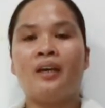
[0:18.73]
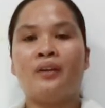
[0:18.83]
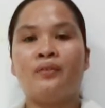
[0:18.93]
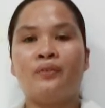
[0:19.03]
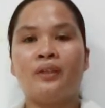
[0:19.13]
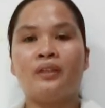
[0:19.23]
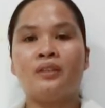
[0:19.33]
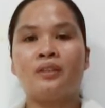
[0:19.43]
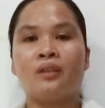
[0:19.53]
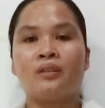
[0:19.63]
and
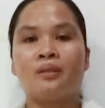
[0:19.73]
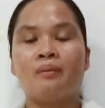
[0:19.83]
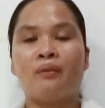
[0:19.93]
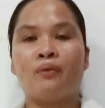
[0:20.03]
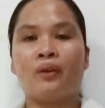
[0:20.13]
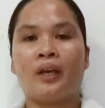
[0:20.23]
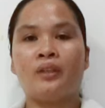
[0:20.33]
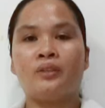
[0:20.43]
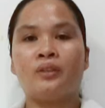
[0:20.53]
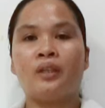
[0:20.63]
finish also my
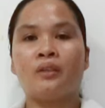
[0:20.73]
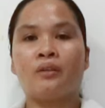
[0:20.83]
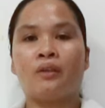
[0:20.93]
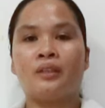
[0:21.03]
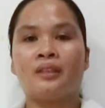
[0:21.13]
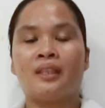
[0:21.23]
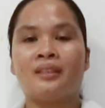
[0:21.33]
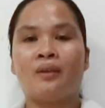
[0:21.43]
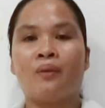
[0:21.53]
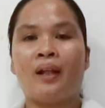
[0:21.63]
vocational course as
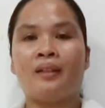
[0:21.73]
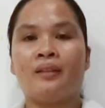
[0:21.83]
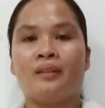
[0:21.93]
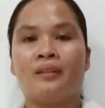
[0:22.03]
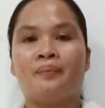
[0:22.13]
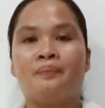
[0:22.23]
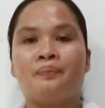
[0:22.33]
a welder.